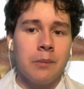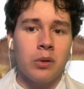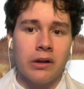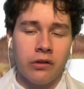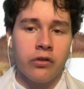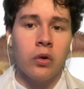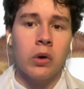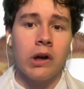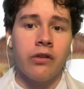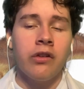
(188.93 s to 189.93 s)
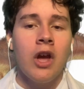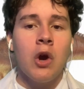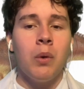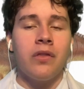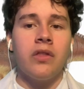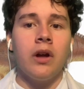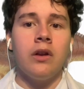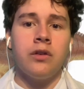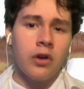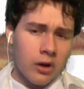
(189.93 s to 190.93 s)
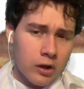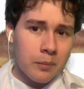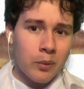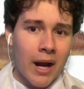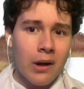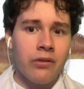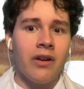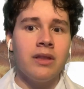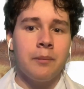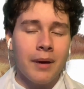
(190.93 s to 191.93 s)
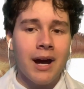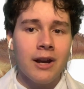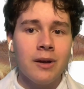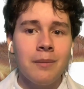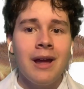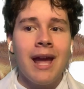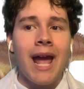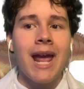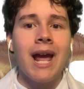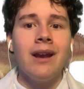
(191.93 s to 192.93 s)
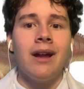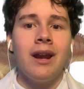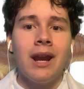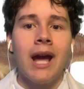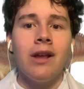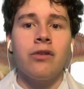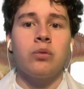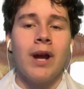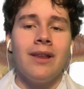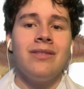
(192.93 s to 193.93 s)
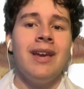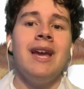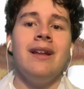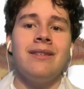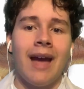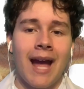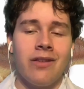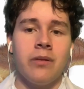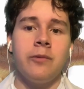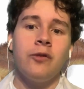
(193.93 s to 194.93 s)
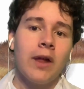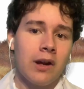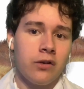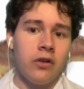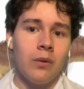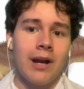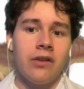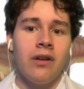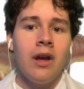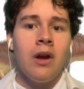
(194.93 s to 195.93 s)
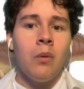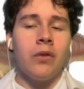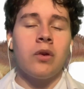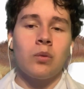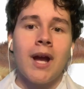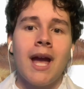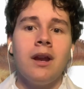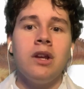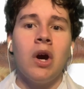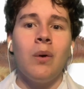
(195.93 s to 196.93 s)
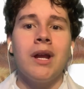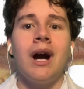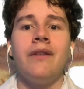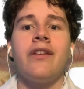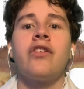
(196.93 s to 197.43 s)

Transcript: Brontosaurus, with the darker browns on the bottom and a nice red tint to add some flair to it, with the red going on the